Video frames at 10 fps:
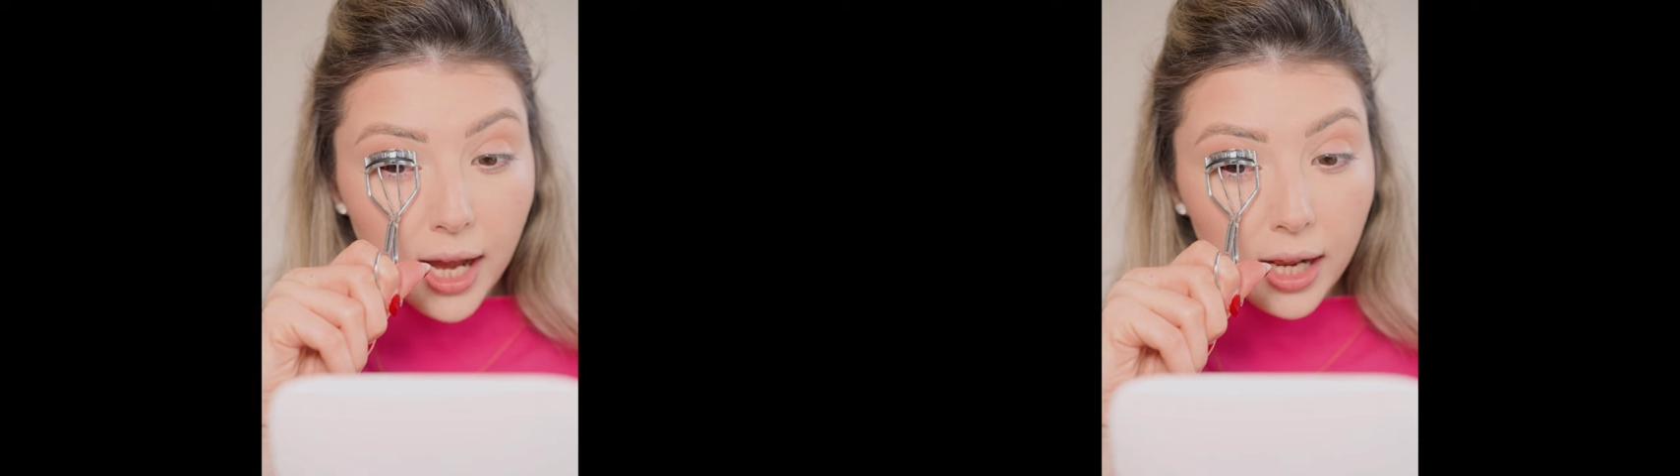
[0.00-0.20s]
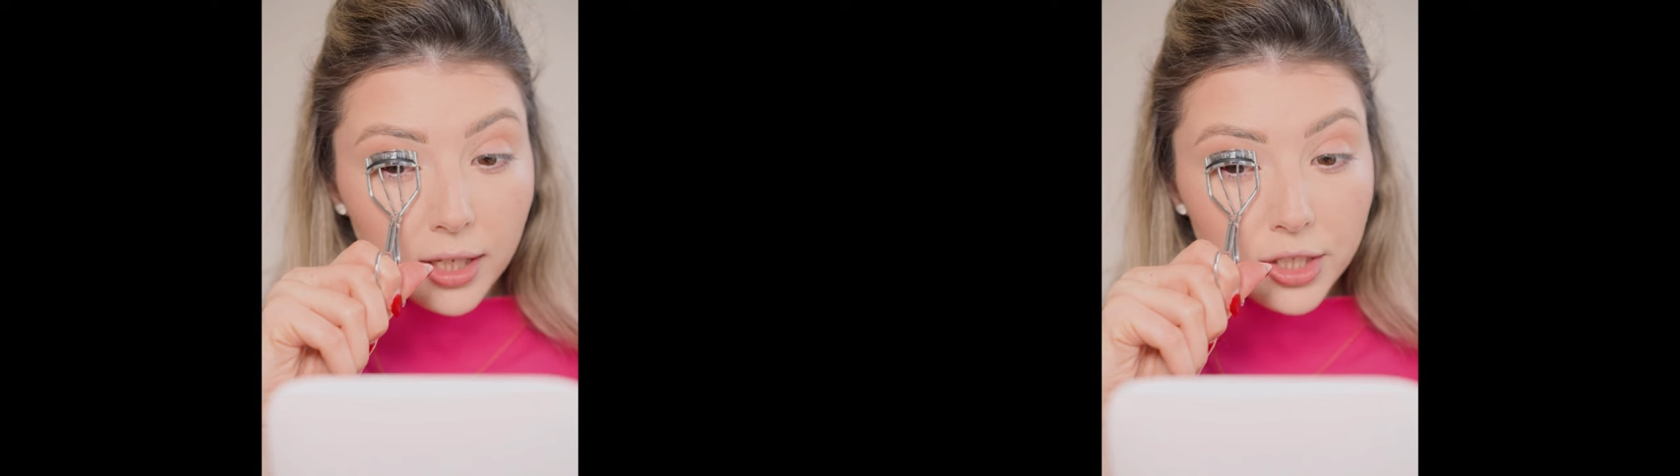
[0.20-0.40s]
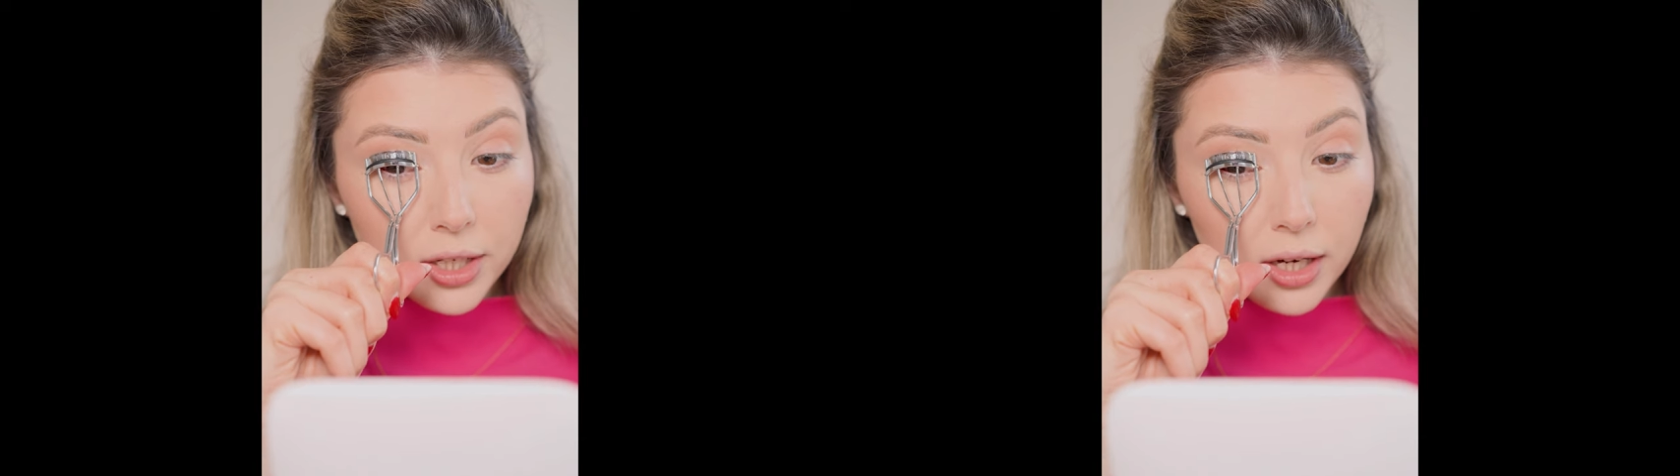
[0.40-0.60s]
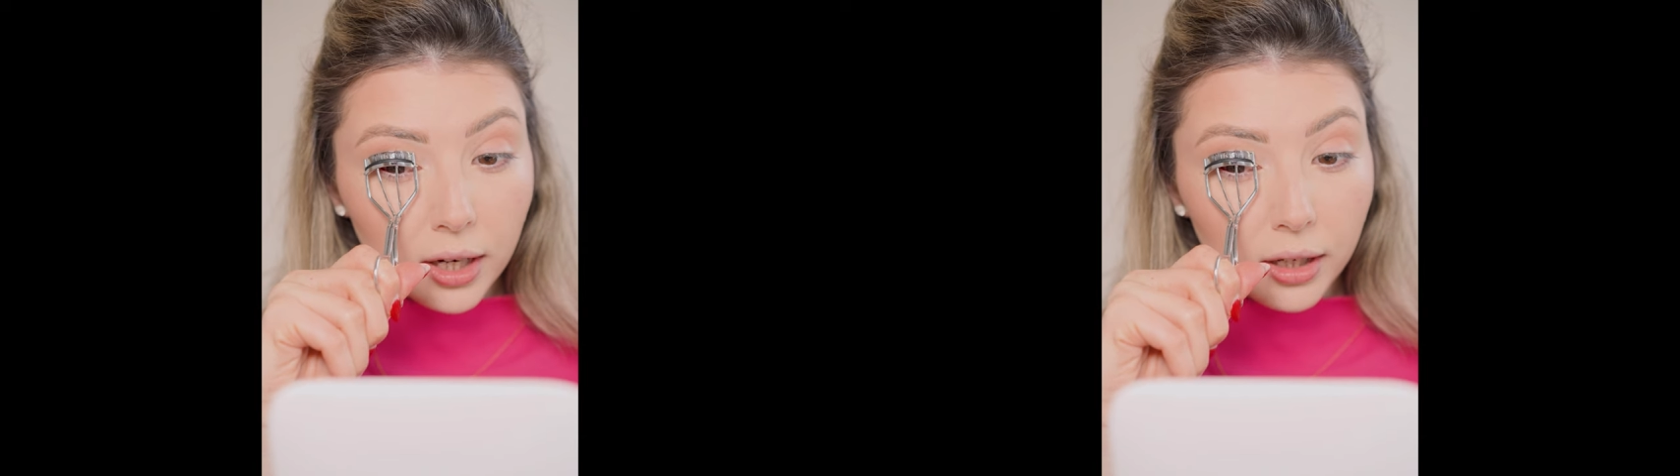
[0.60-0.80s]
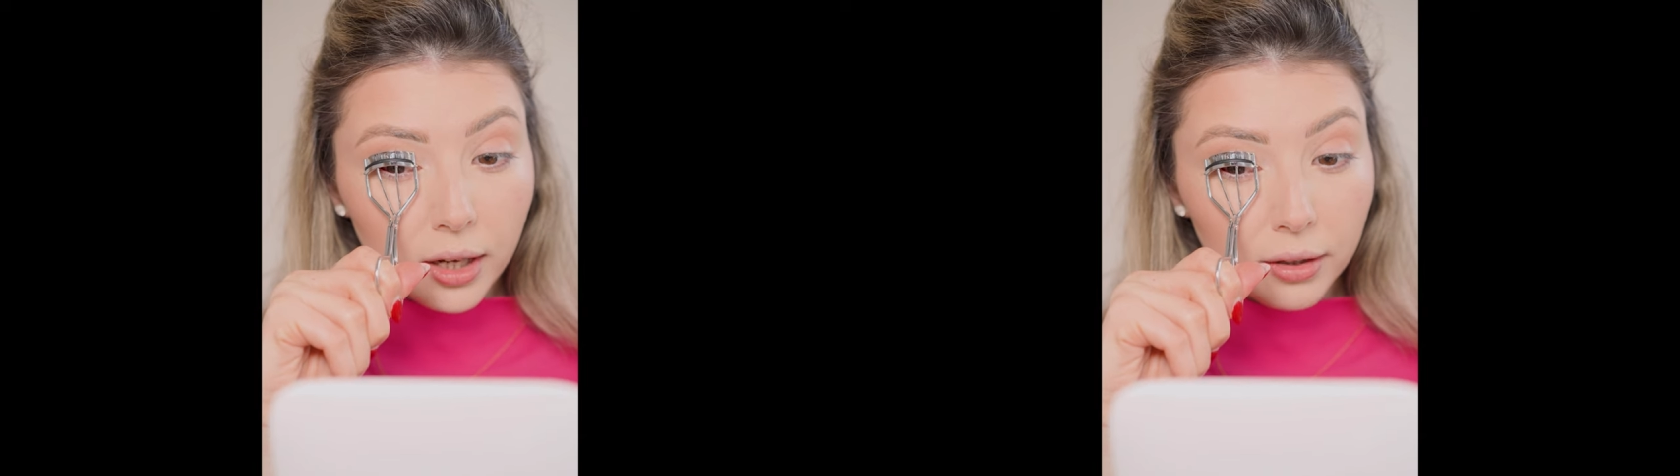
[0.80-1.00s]
eyelash
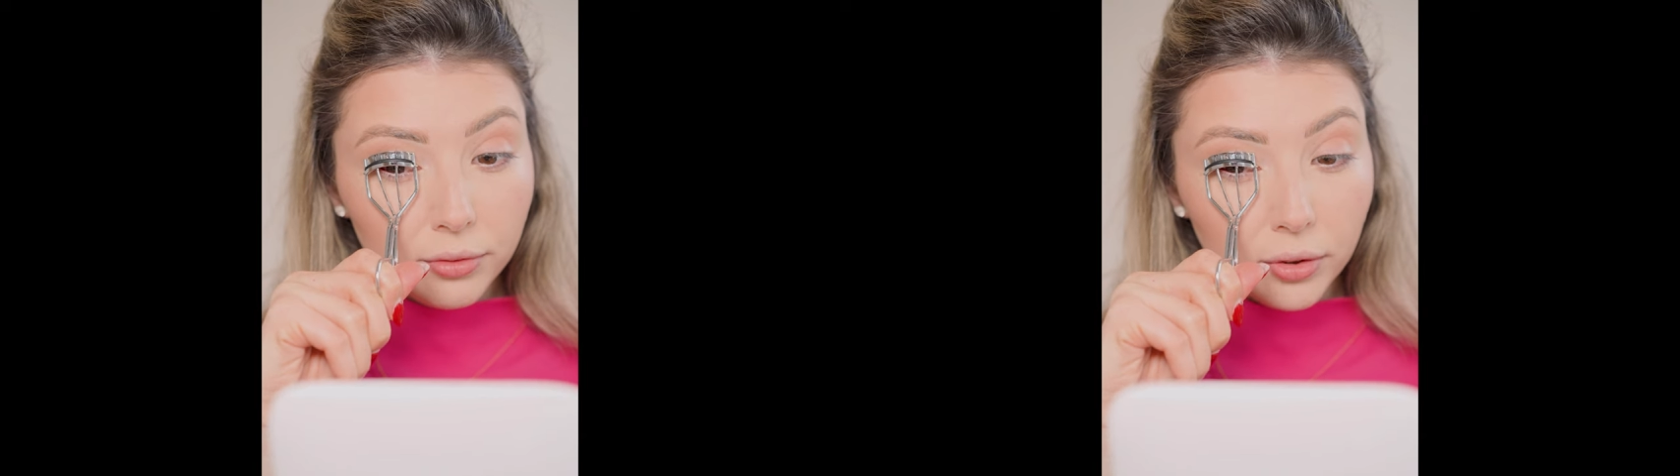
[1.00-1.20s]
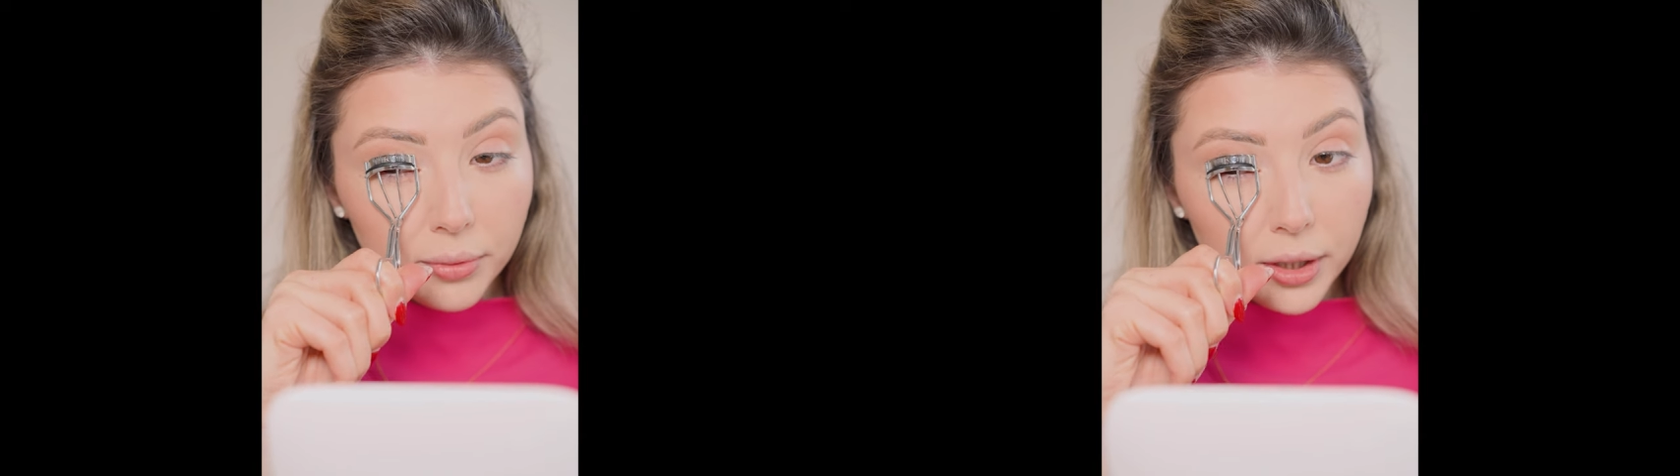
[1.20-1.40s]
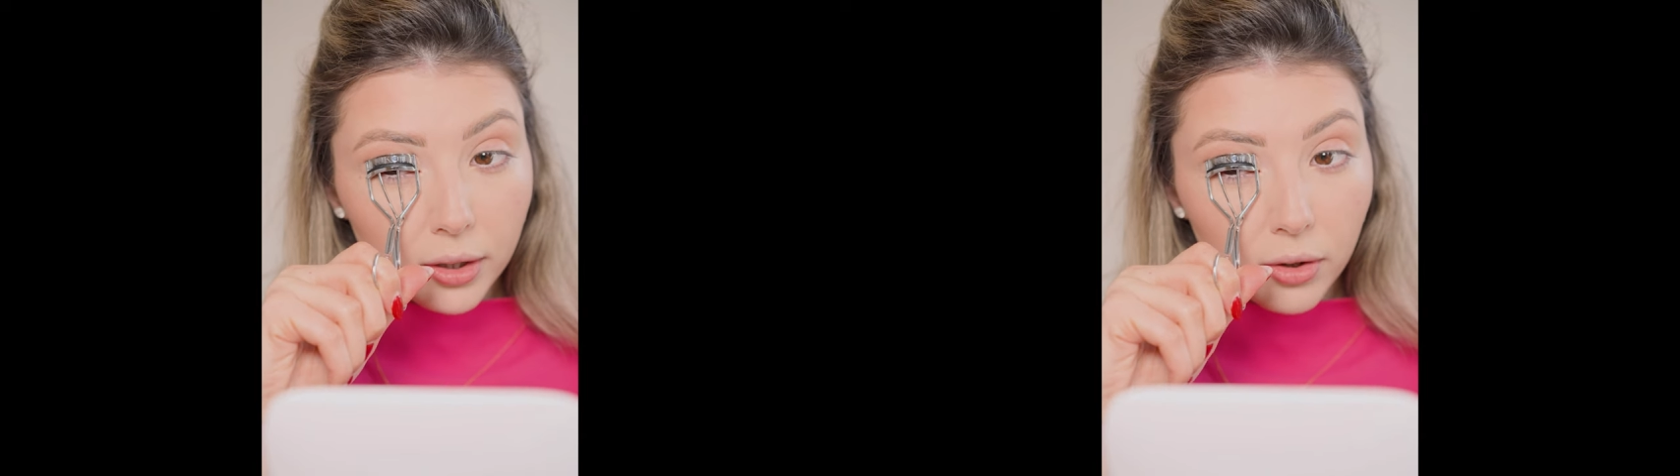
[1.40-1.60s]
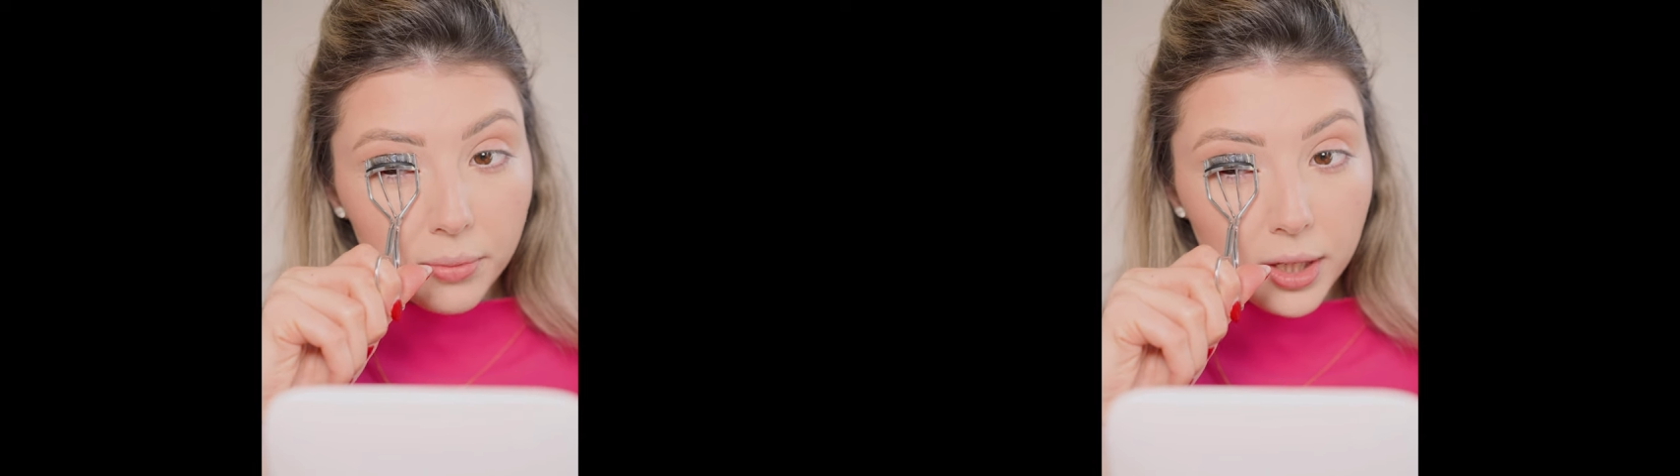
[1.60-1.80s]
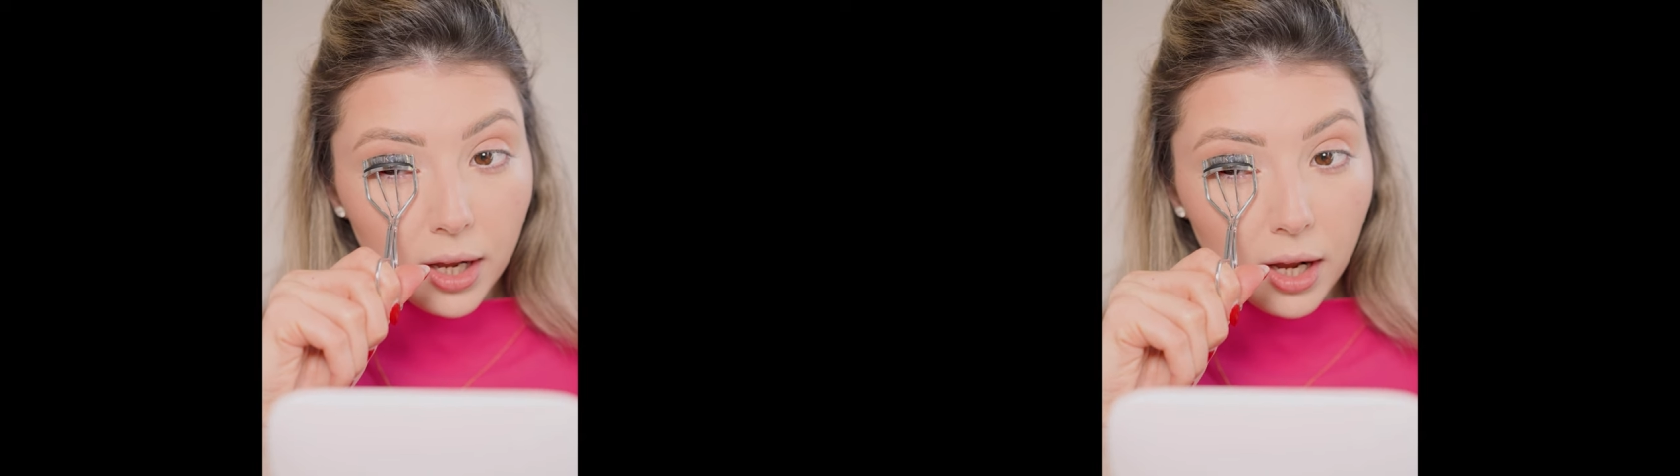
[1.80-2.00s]
curler from Kiko
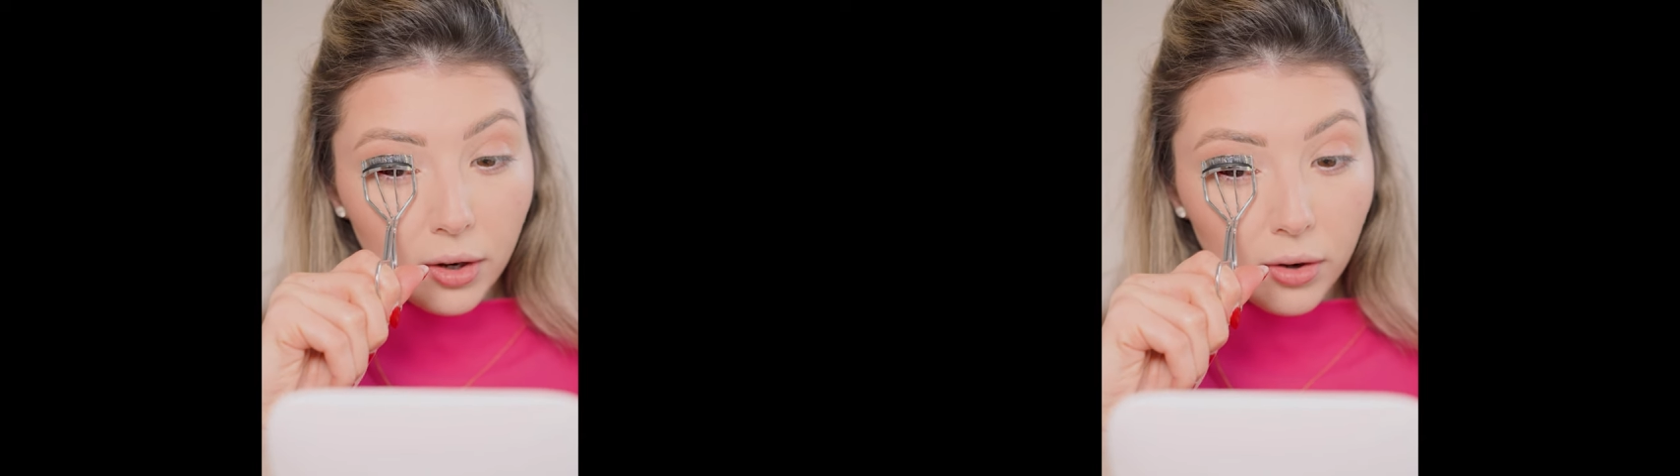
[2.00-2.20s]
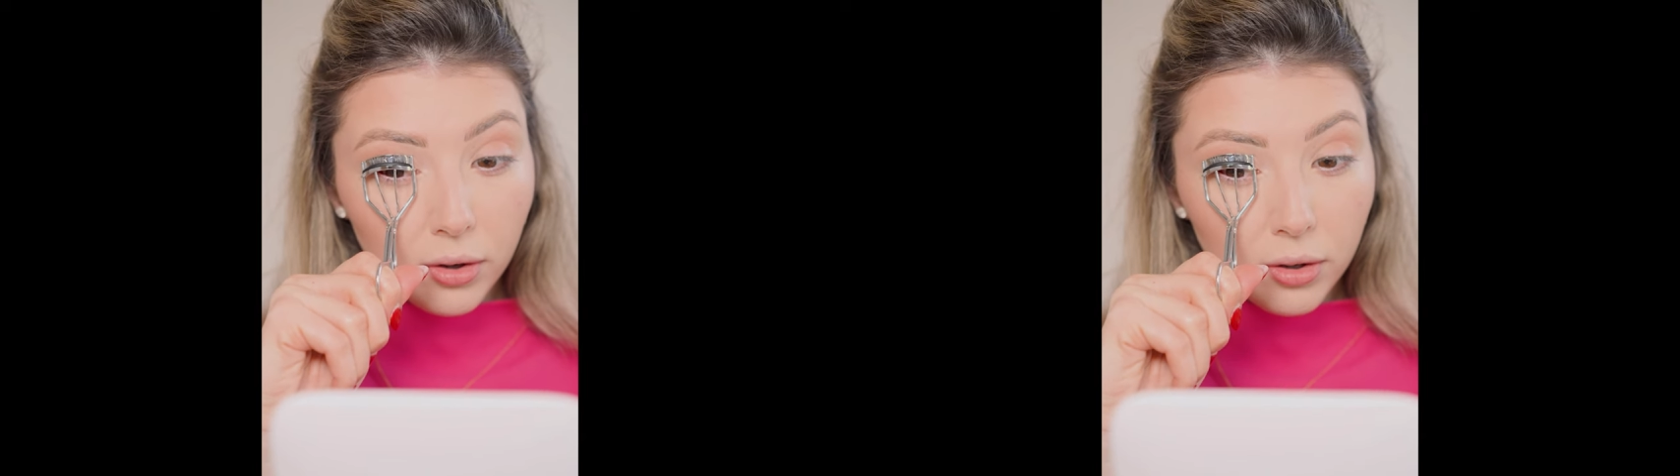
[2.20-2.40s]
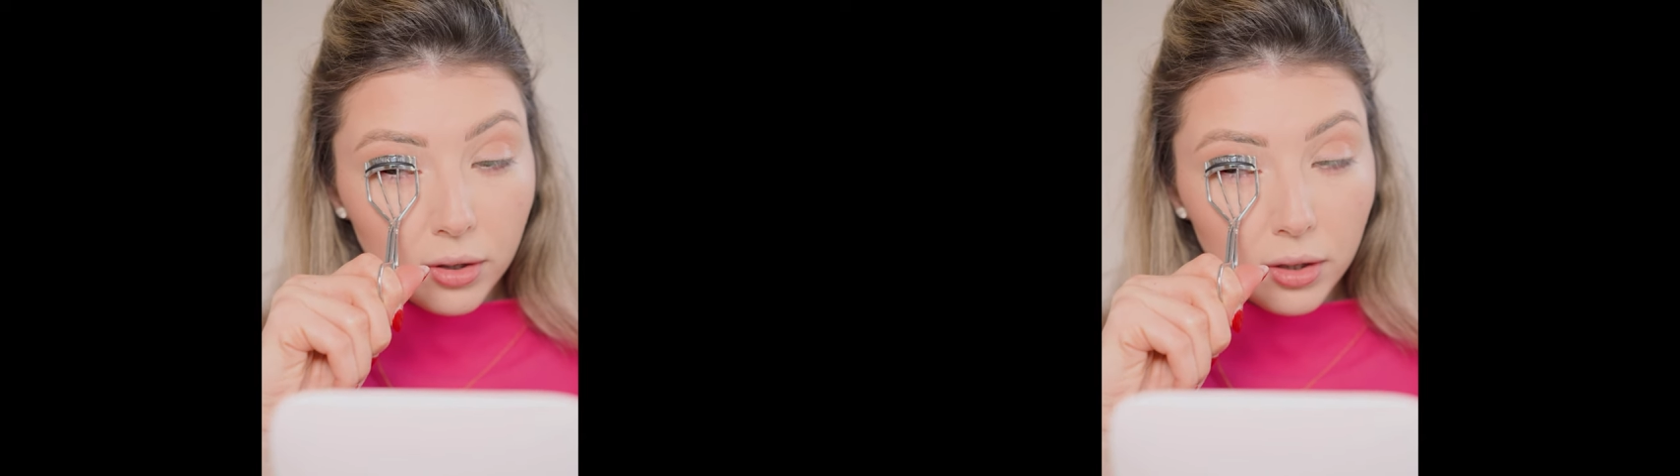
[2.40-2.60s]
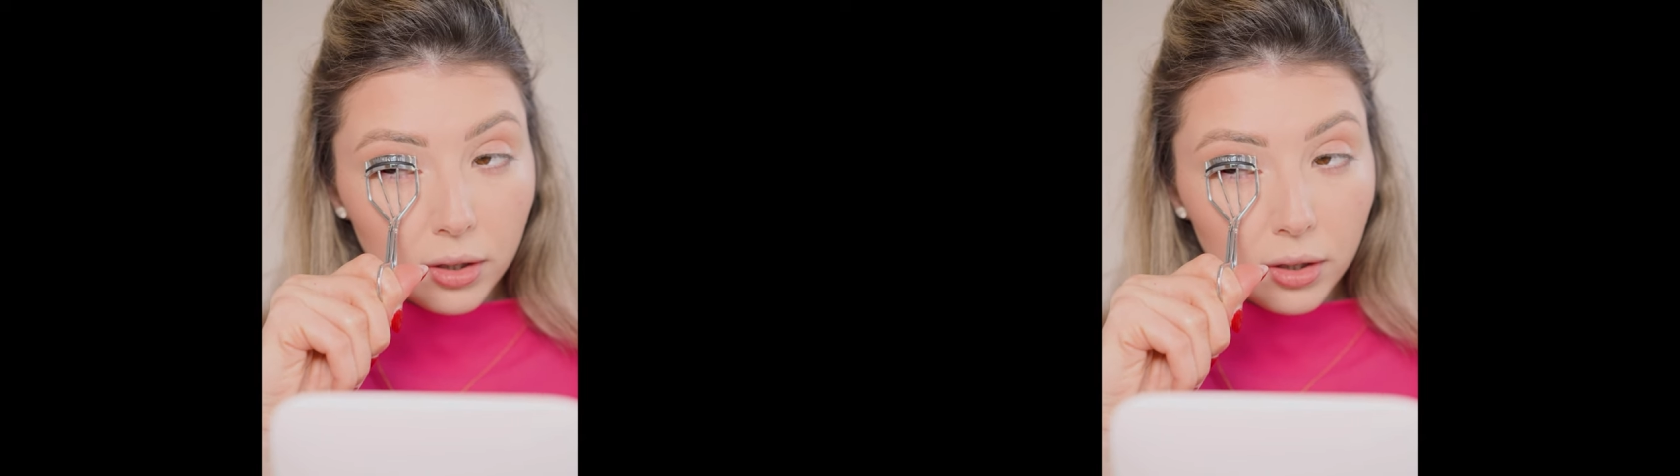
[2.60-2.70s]
Milano.